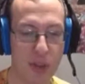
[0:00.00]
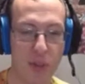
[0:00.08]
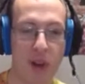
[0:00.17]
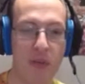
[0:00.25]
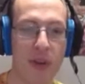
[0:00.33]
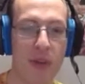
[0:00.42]

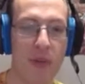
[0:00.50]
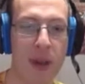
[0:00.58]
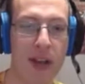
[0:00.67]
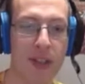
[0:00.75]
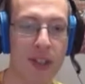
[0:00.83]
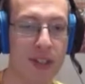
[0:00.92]
bread and butter
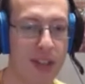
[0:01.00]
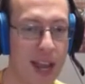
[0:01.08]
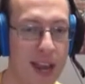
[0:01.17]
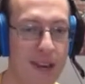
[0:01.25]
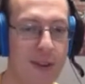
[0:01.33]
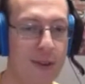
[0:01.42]
Magic is
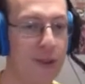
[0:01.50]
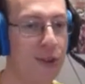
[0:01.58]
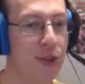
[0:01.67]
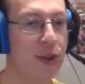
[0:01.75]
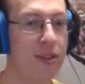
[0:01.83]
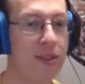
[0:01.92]
aggro,
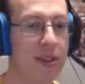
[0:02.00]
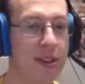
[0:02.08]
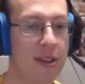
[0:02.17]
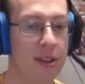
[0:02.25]
control,